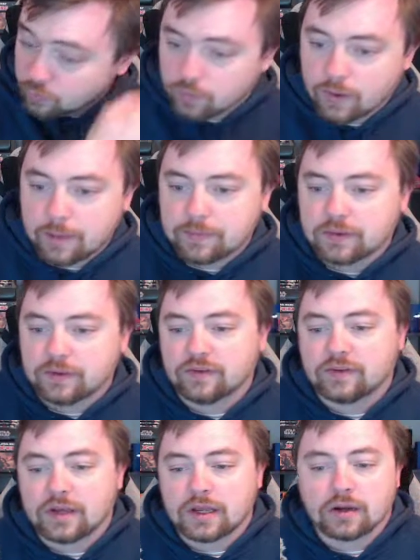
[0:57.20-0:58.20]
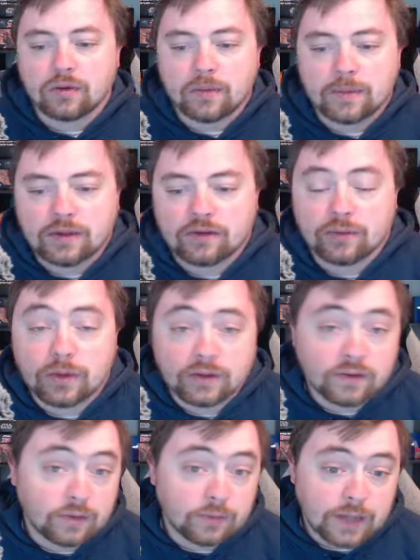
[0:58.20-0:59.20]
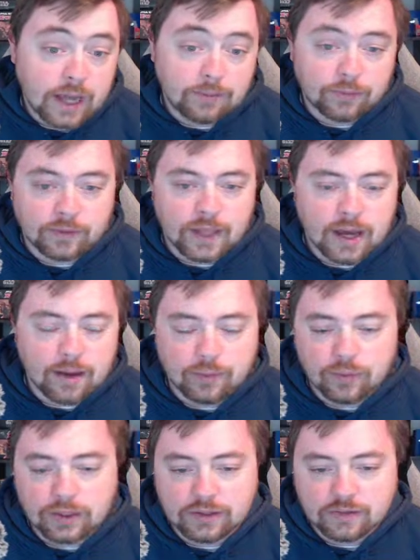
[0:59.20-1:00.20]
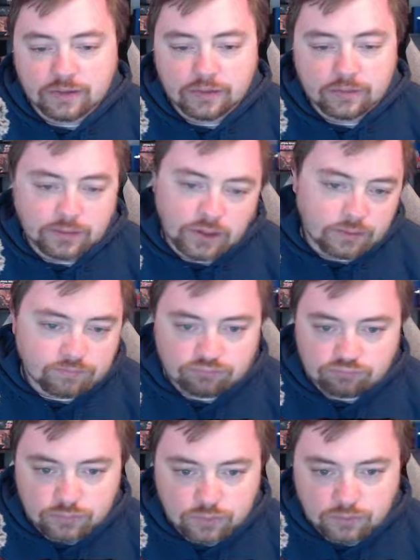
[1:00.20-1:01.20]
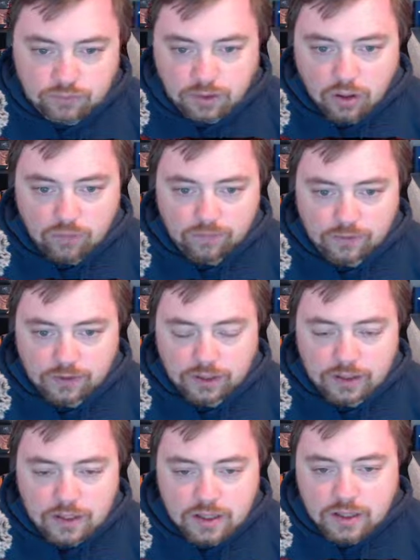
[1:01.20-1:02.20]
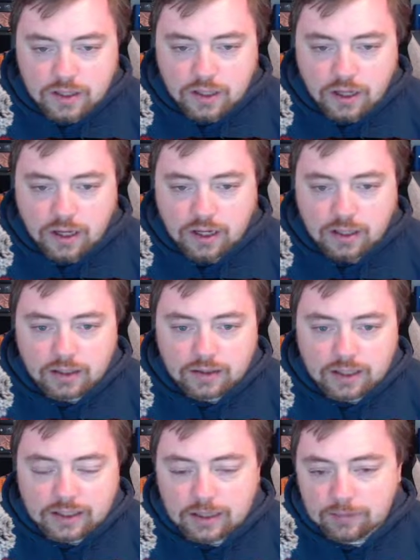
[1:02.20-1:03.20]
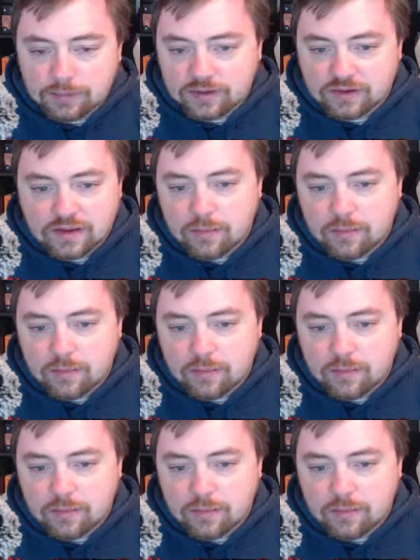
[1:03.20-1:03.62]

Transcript: weapons and equipment. So we'll have to see what happens with that. But hopefully they keep this